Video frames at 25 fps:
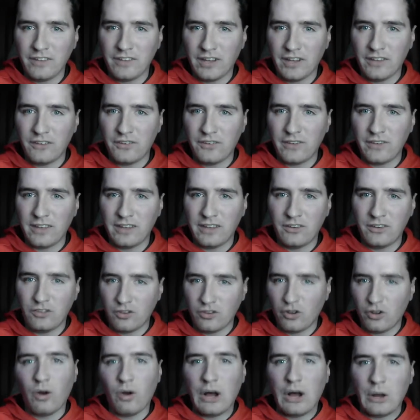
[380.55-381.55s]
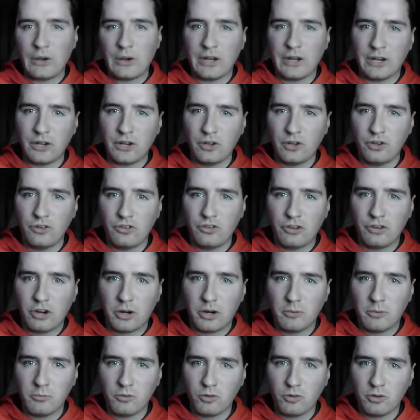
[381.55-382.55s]
other than to go out on good
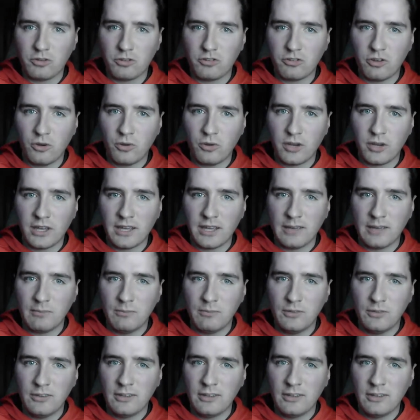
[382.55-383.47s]
terms with Joe Gibbs.